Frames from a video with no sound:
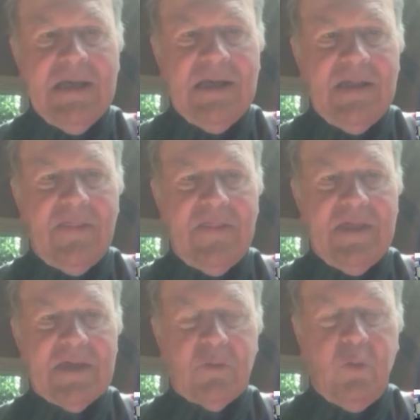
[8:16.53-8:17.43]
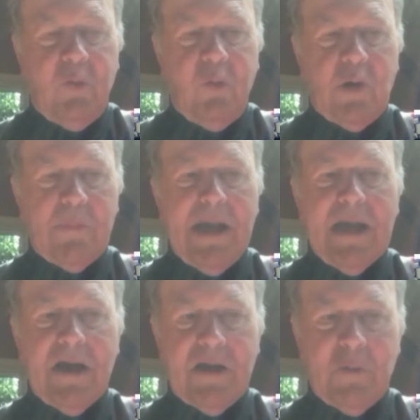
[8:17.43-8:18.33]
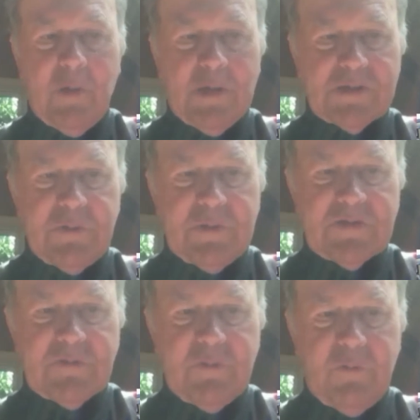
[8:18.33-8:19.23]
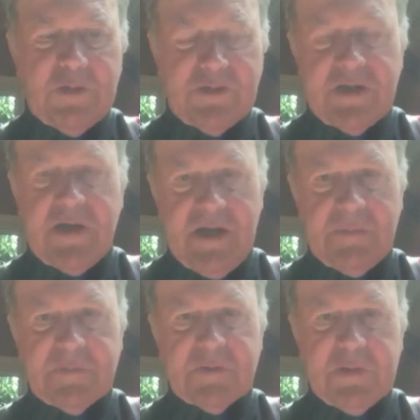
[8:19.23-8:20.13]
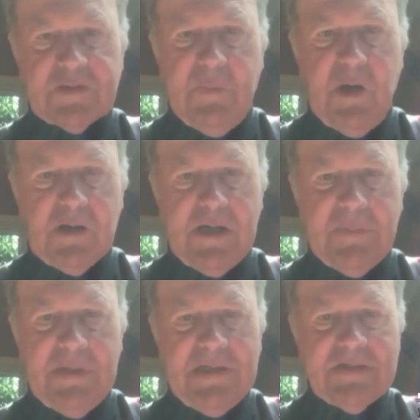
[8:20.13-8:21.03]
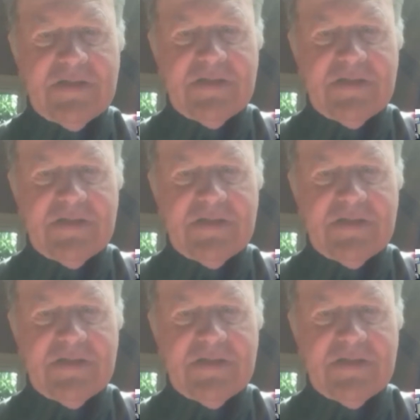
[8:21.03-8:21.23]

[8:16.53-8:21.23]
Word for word: that where my heart was with startups, with small companies.